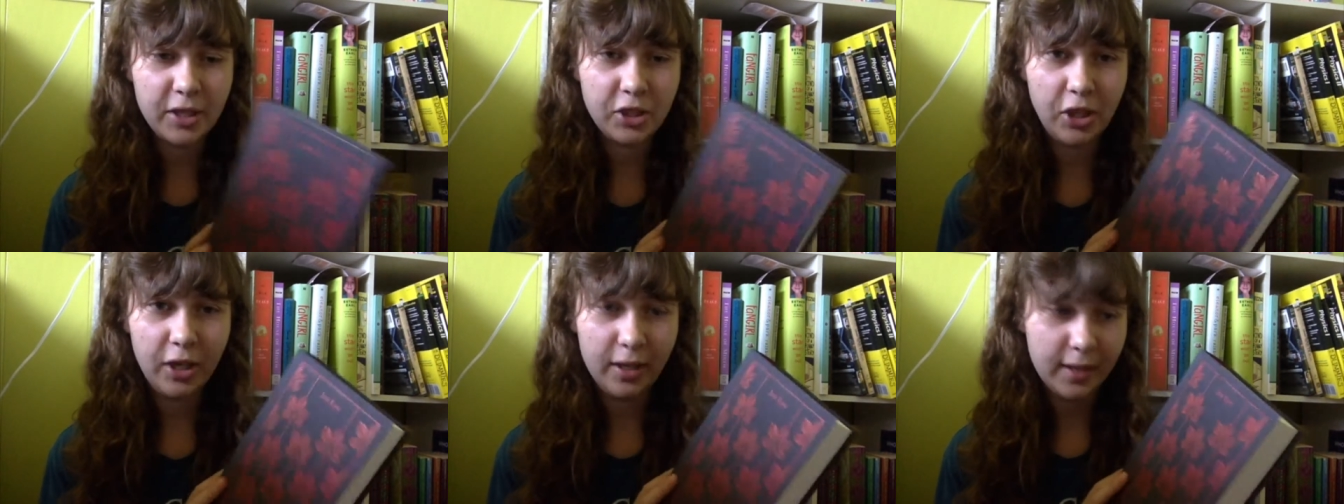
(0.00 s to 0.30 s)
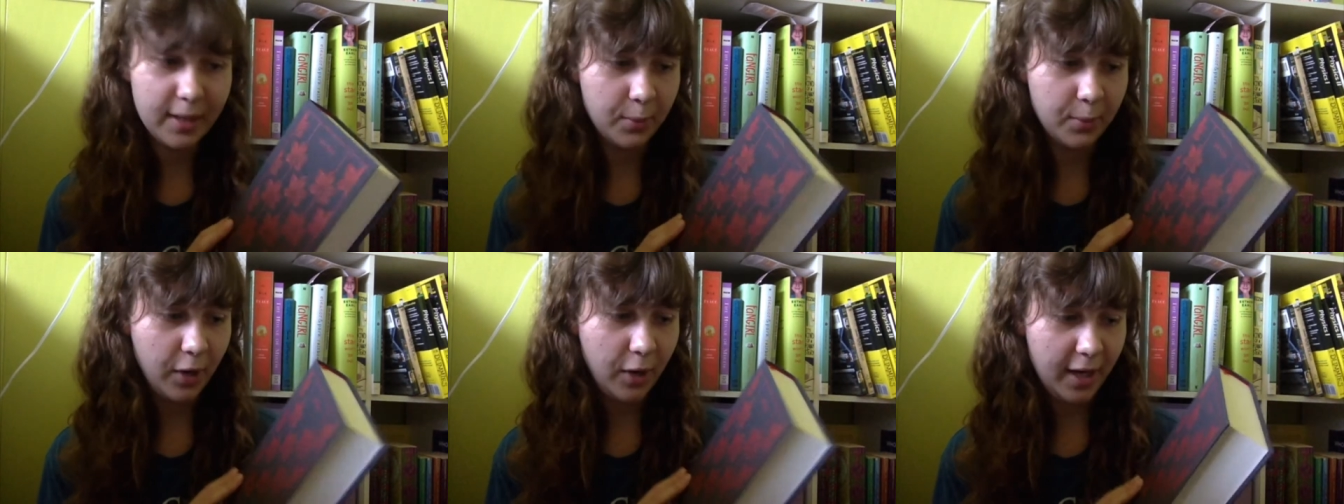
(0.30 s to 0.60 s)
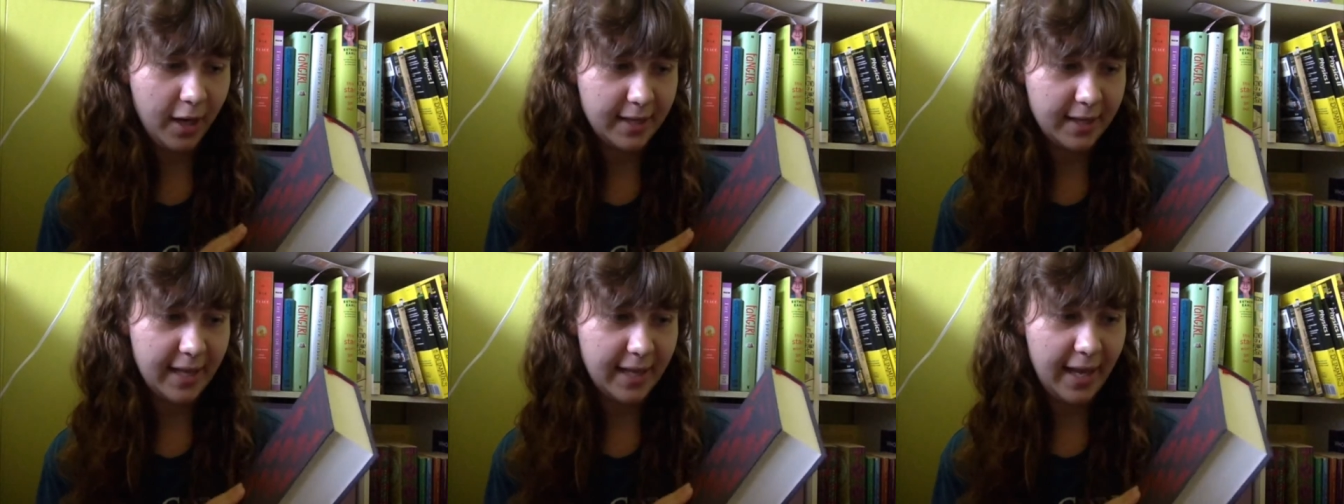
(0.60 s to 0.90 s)
Charlotte
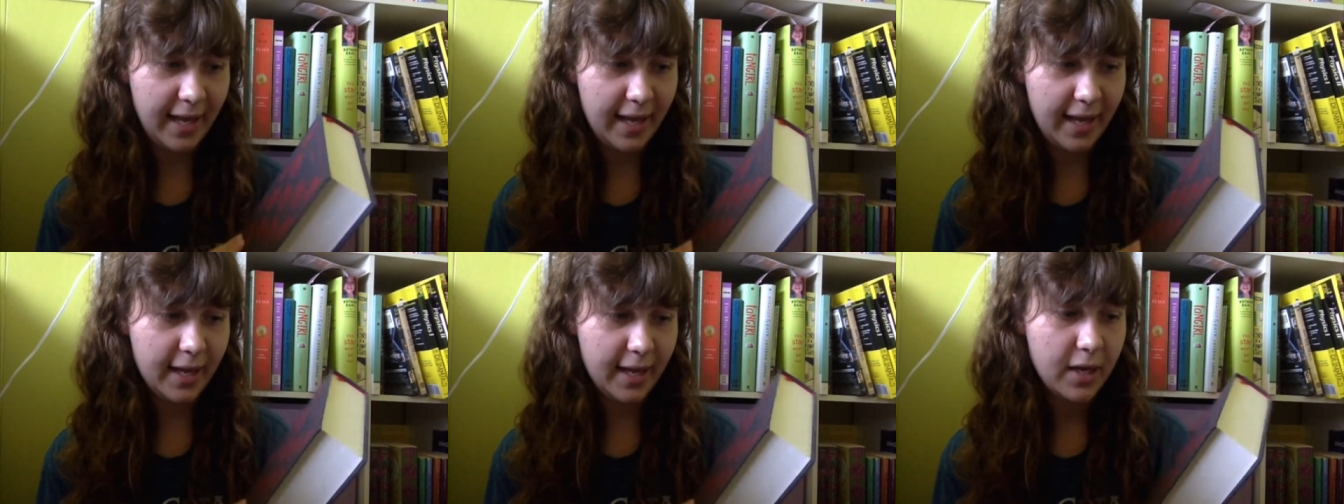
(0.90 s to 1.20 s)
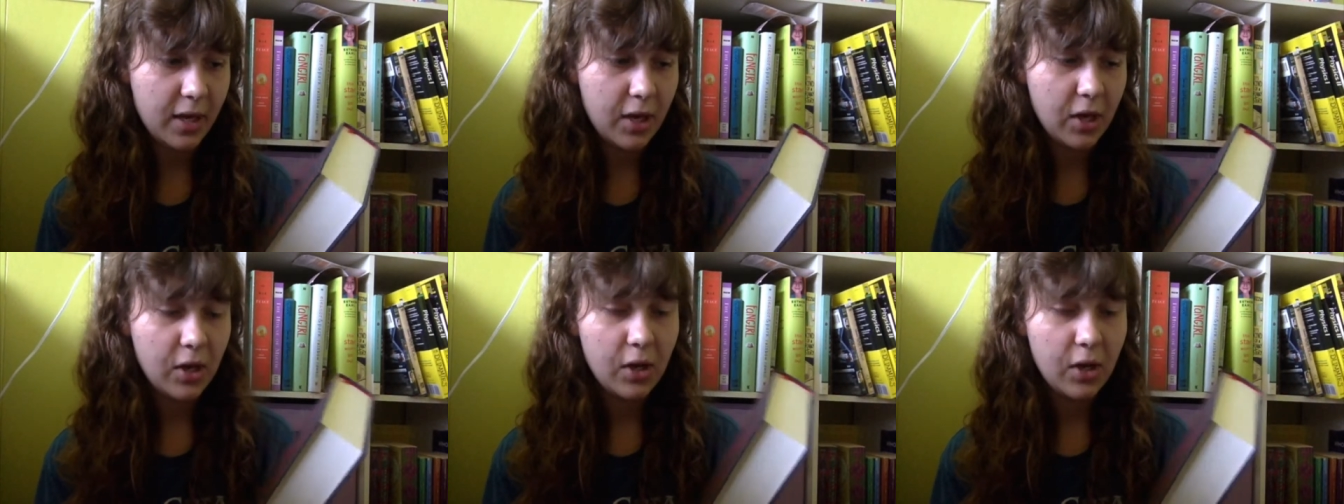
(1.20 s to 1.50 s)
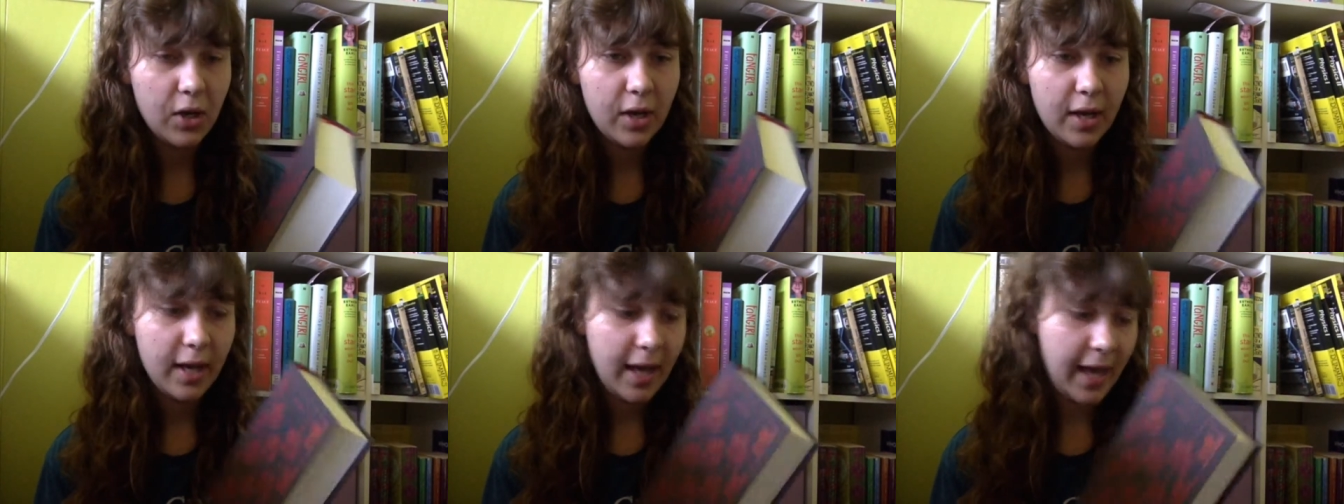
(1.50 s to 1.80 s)
Bronte,
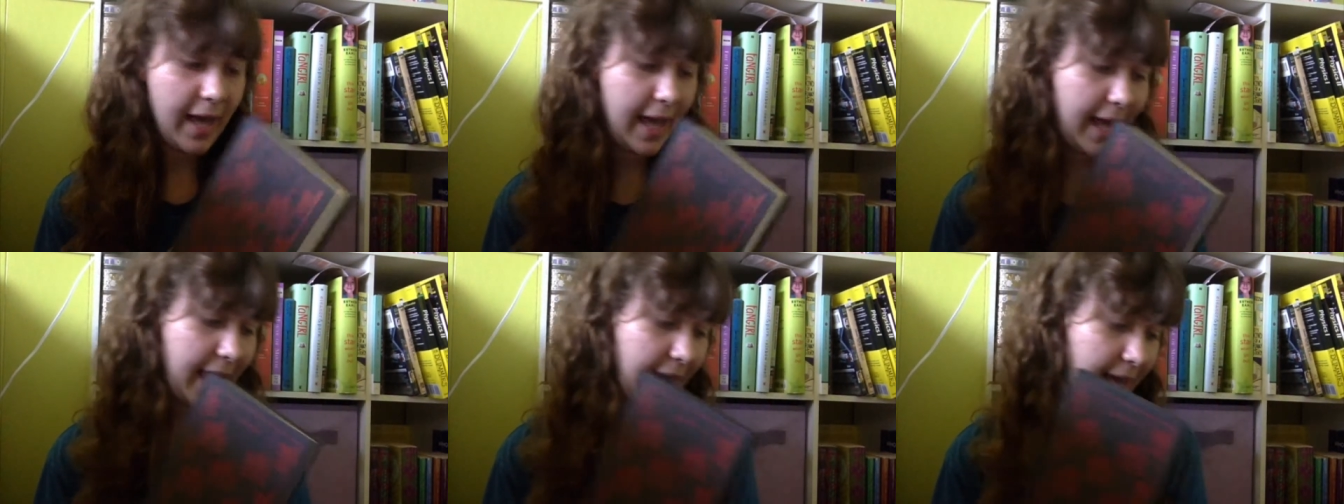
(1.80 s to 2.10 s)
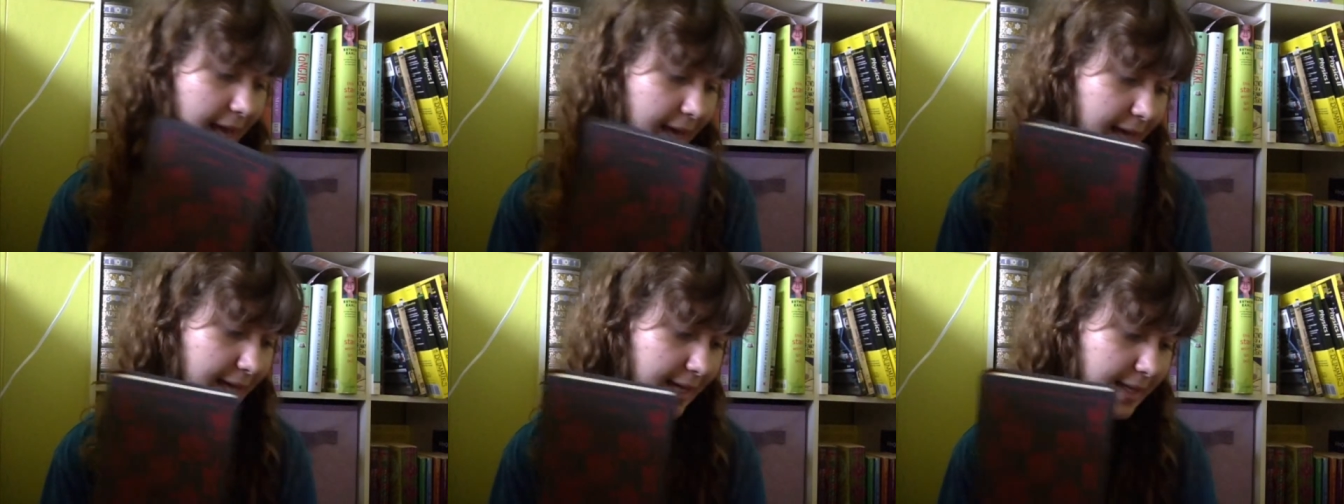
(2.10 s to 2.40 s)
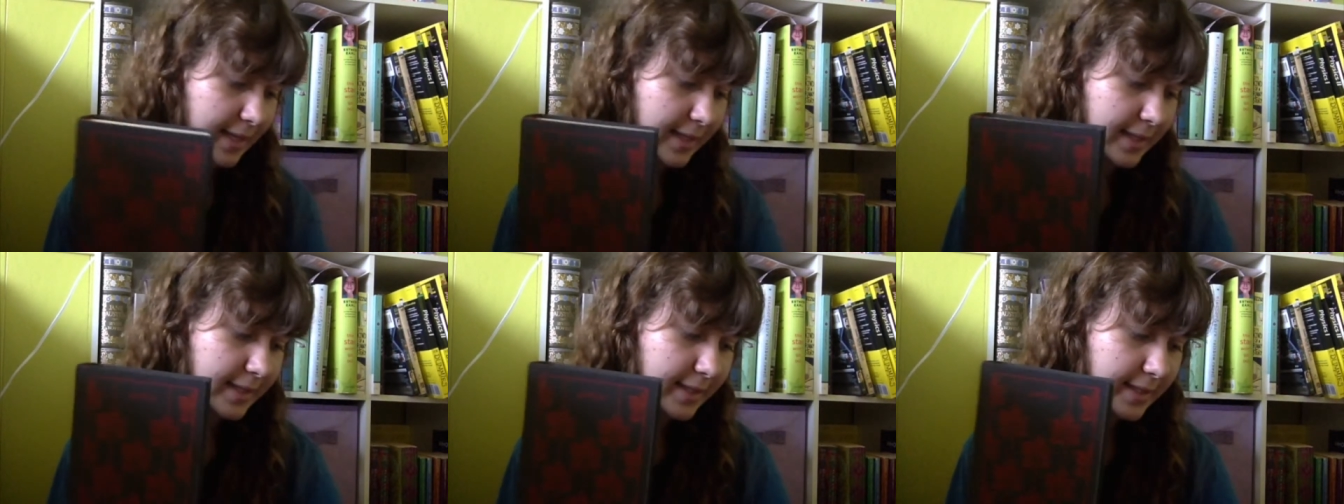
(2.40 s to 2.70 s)

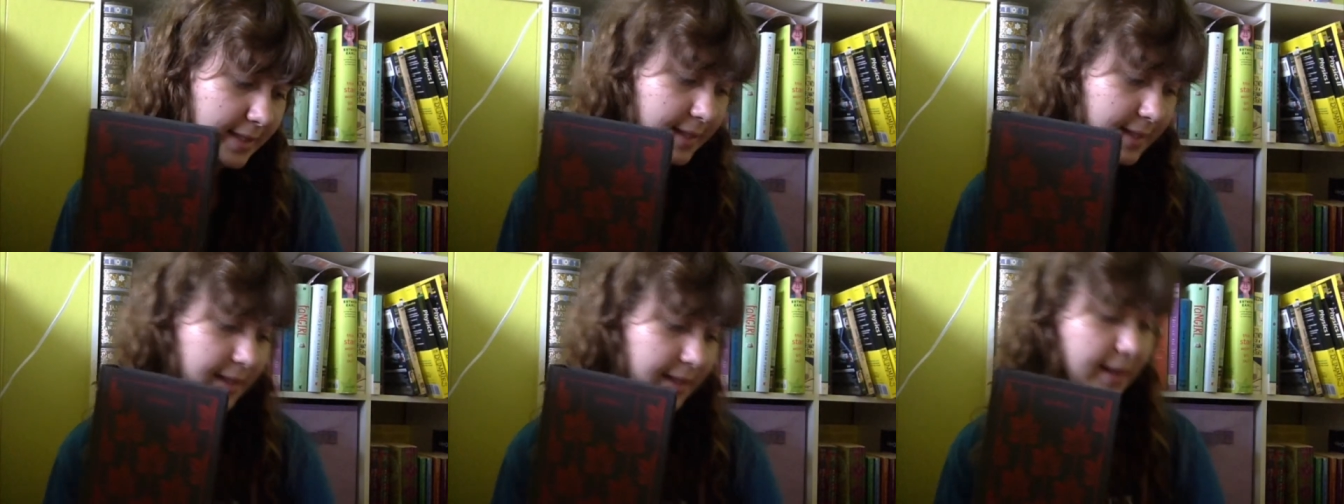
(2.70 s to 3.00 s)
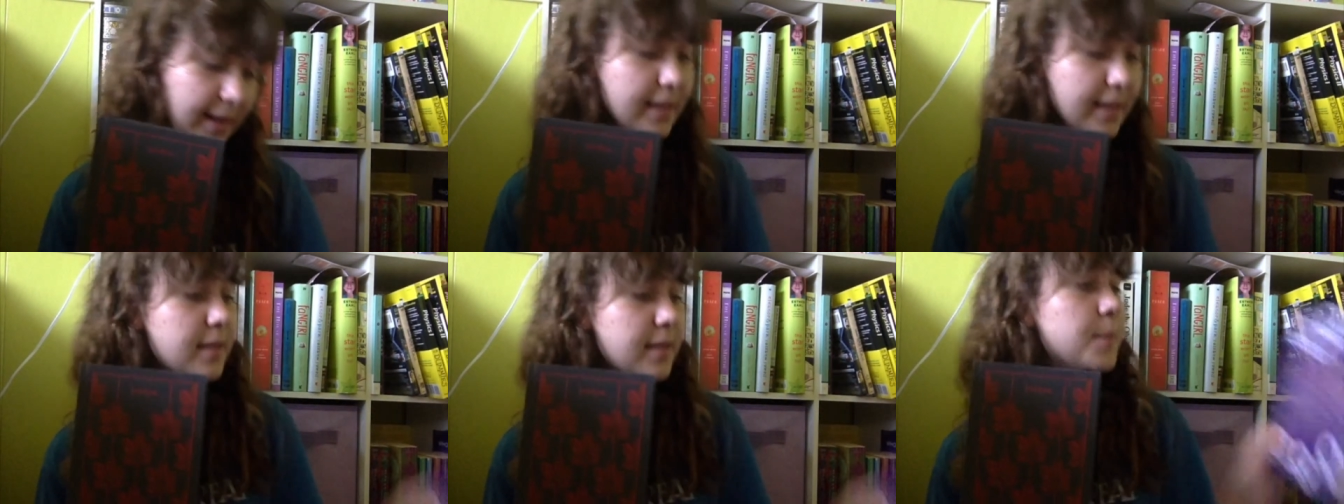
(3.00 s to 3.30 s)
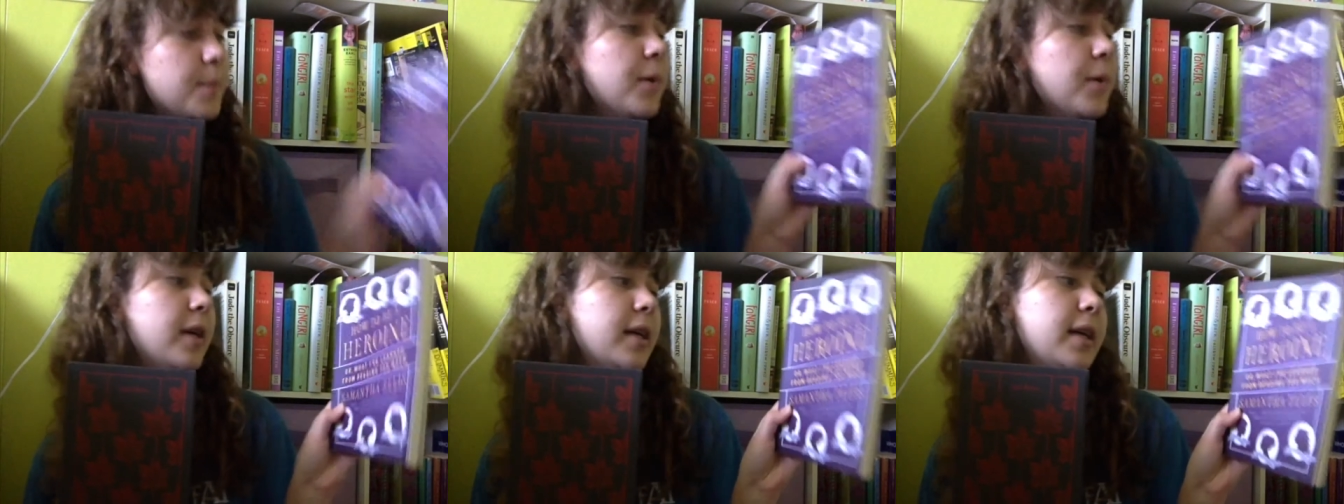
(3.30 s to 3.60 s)
and this
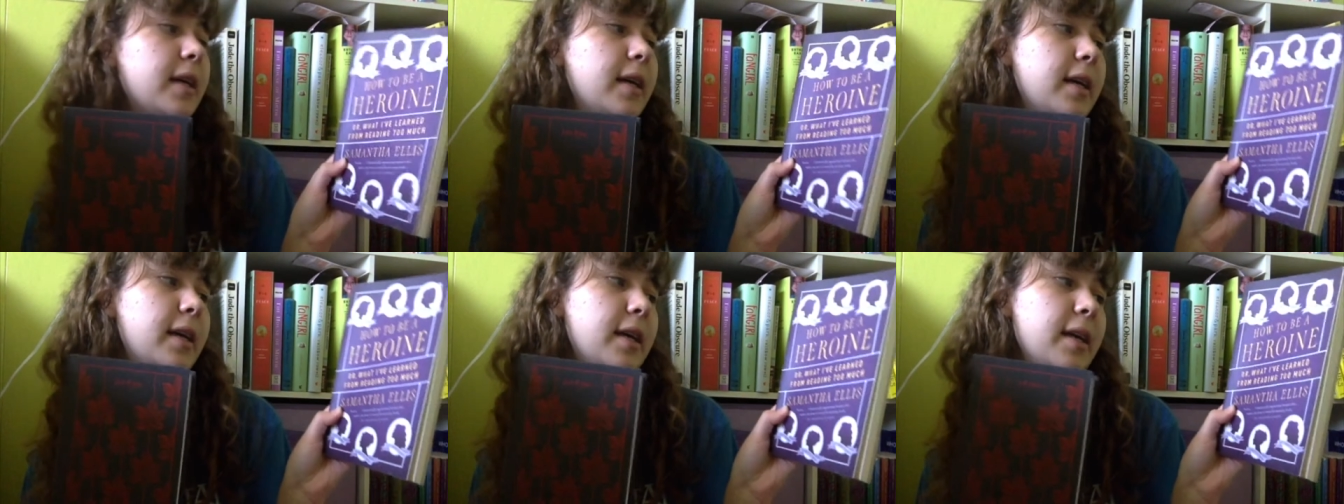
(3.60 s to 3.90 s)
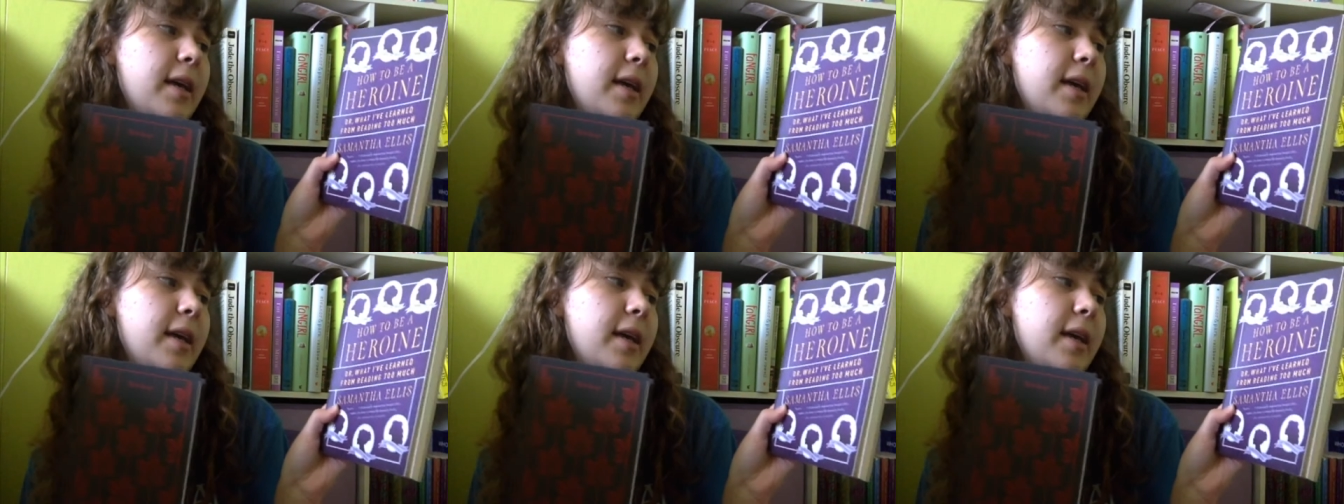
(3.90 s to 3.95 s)
book,